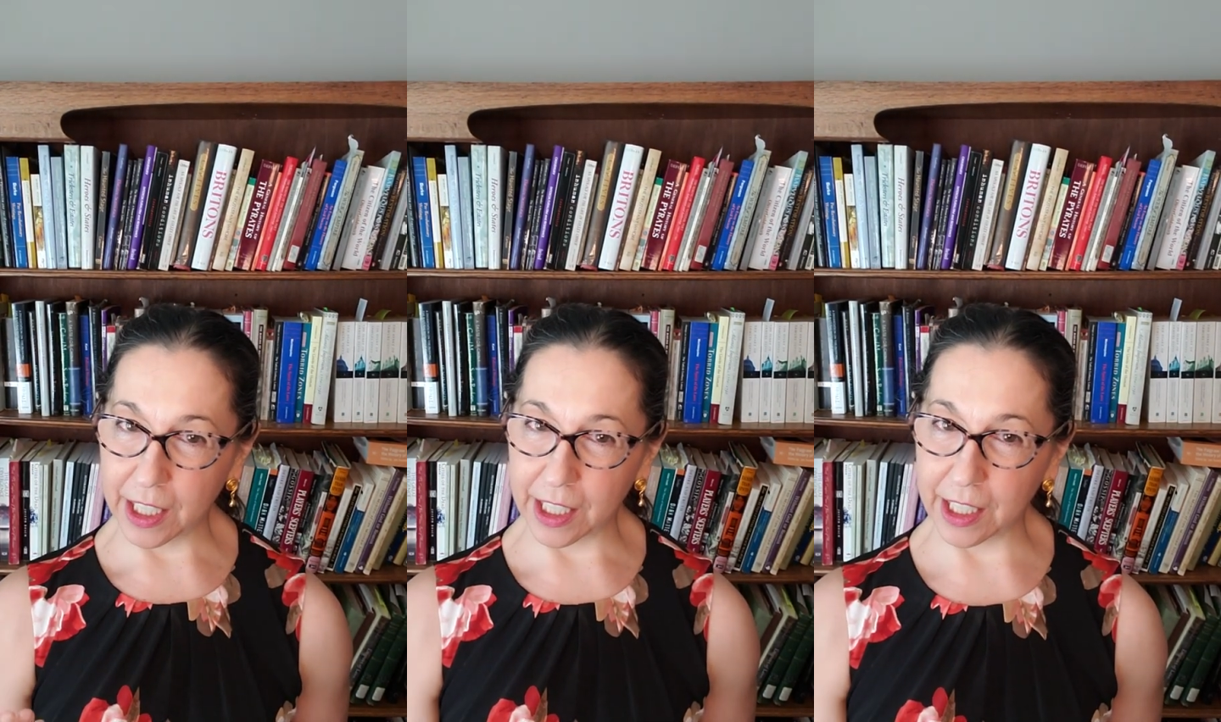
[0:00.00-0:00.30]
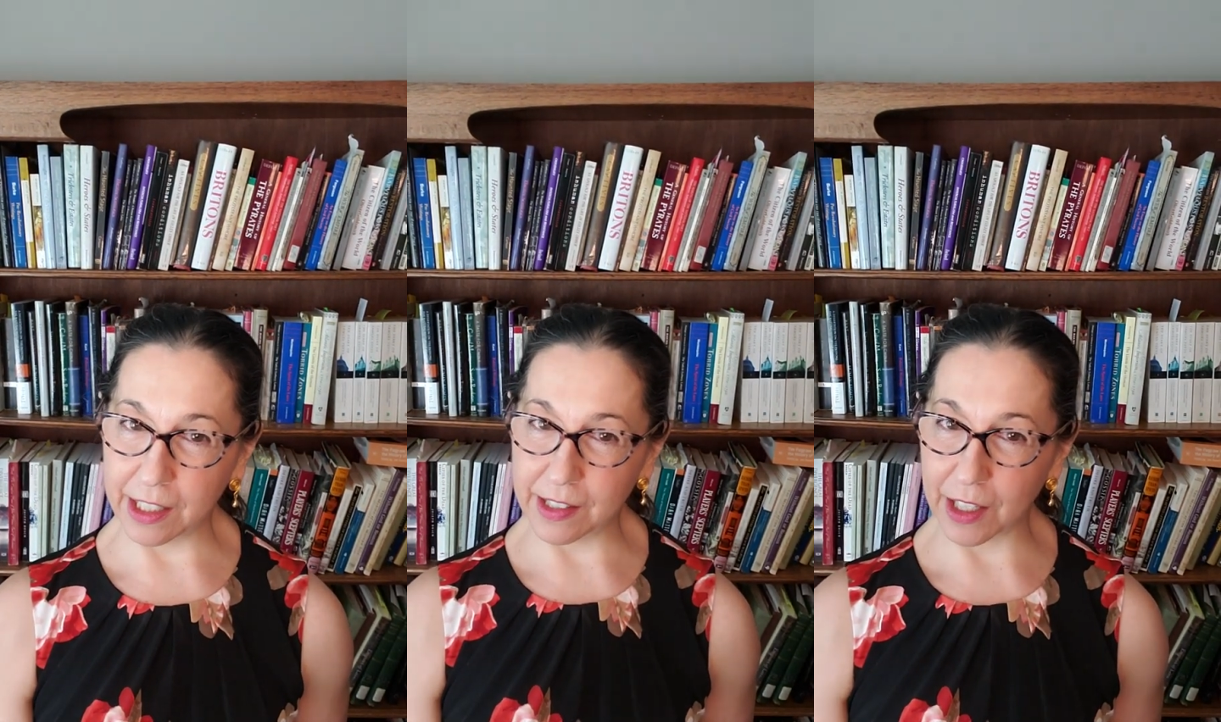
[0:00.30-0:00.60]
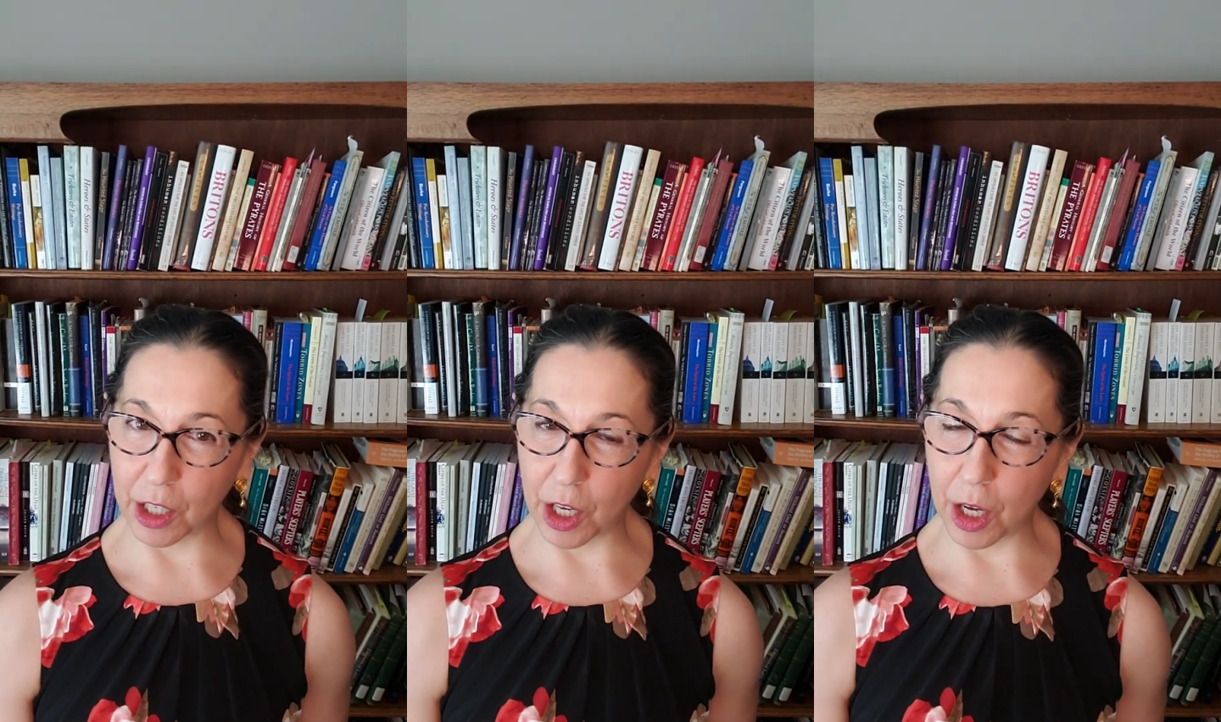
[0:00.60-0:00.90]
is
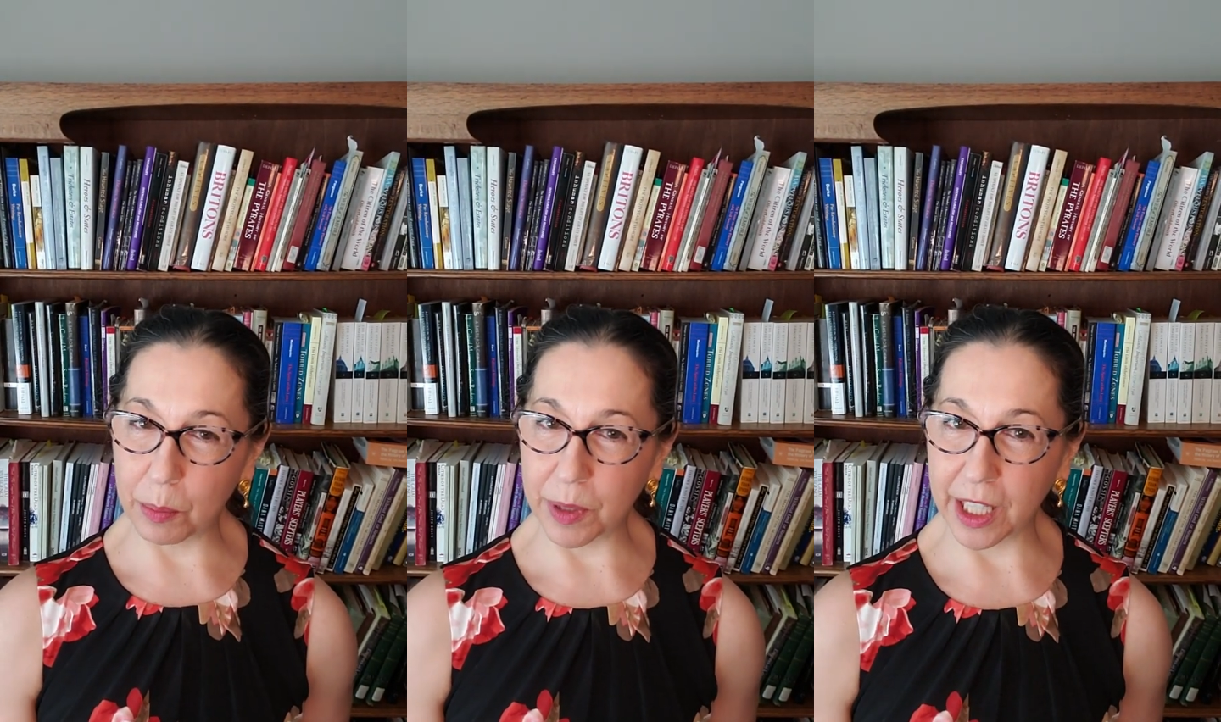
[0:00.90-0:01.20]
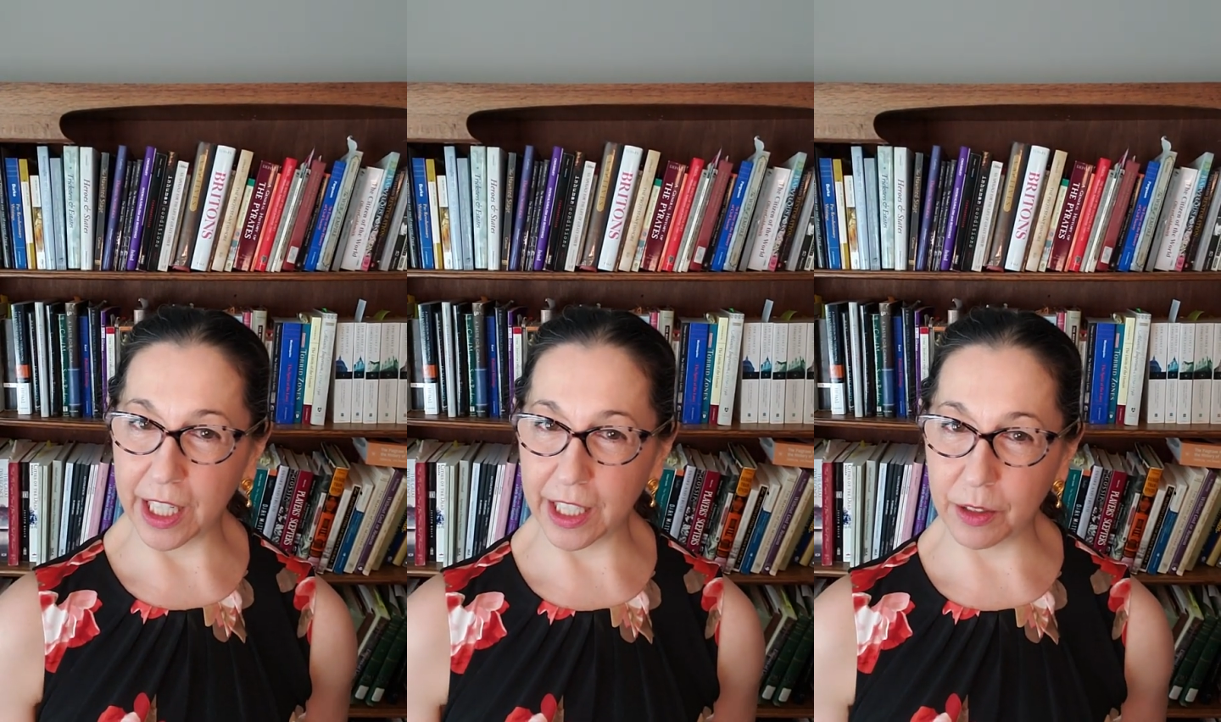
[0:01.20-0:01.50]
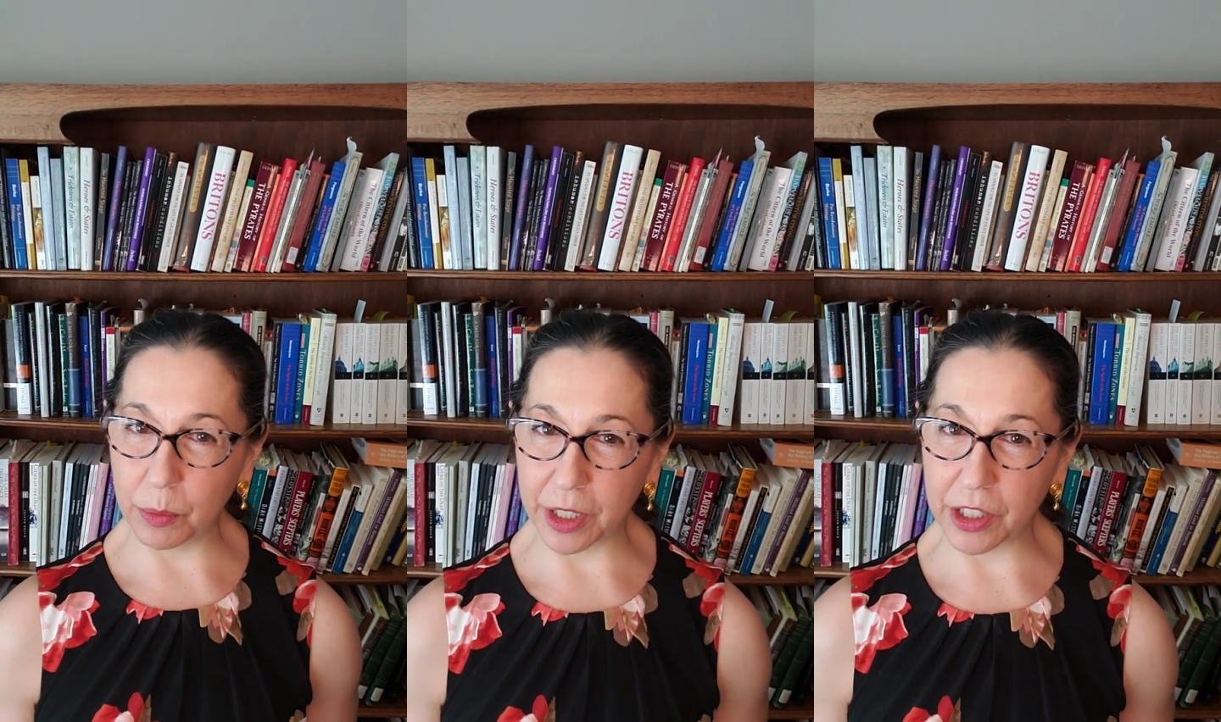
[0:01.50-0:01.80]
a play
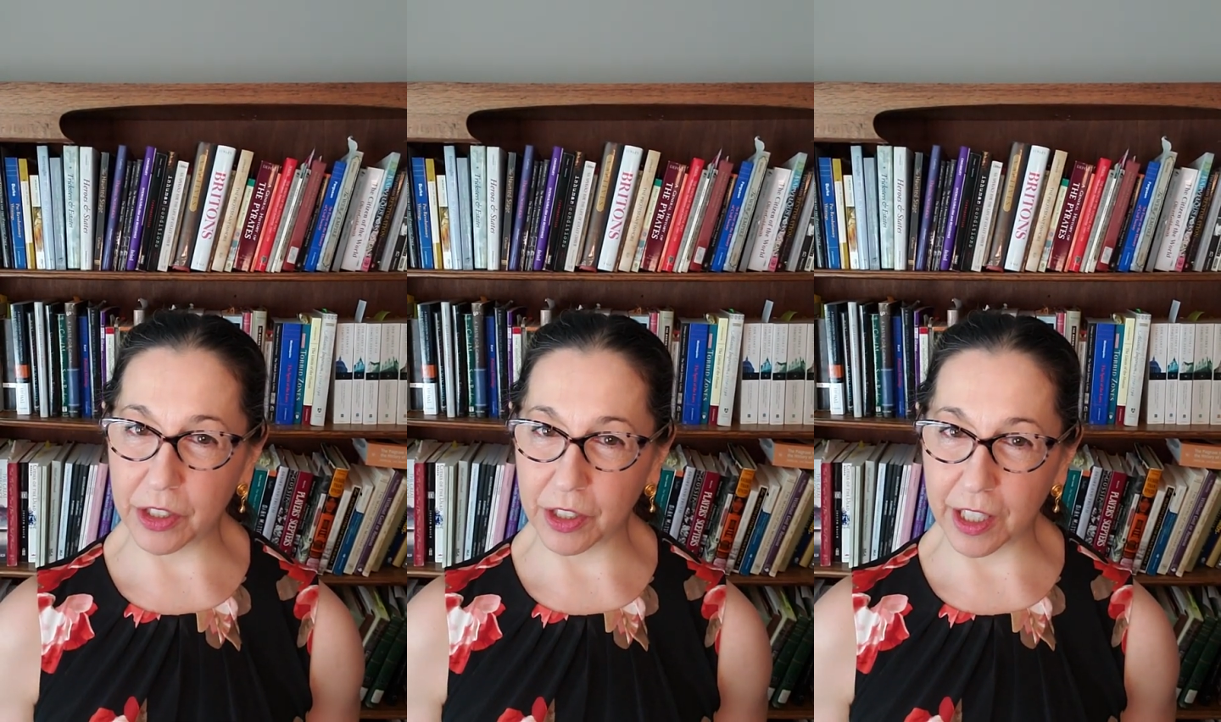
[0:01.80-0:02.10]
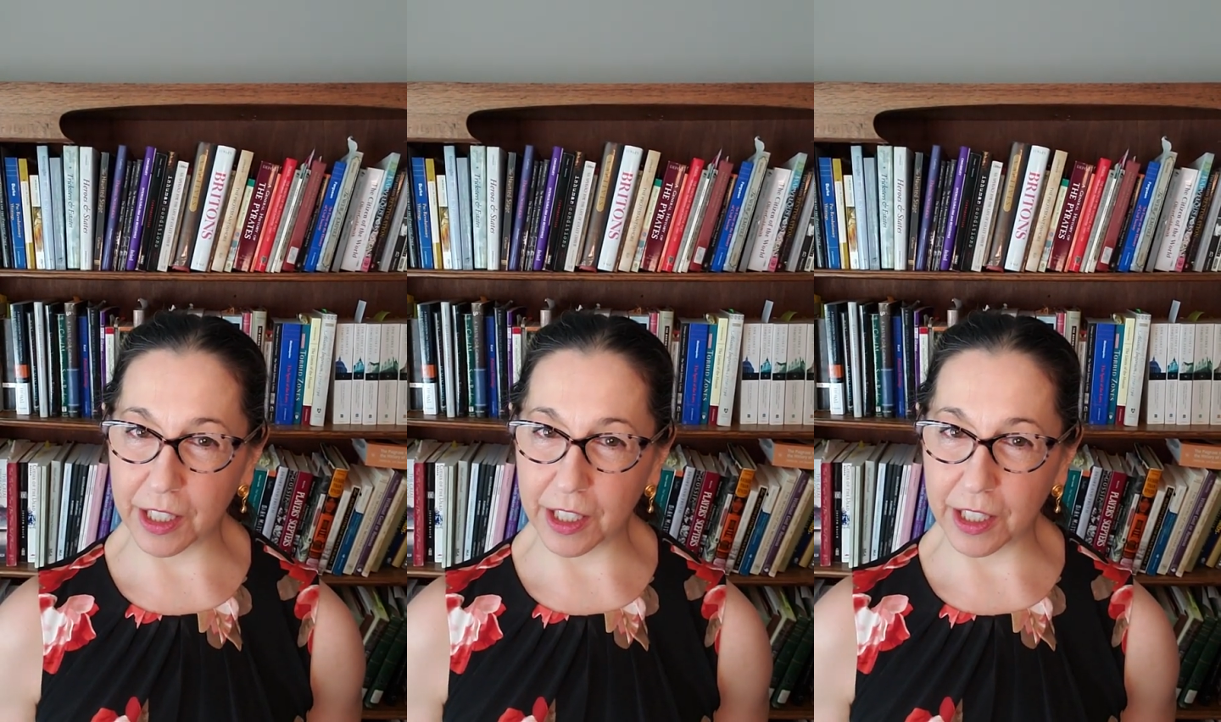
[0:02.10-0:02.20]
in which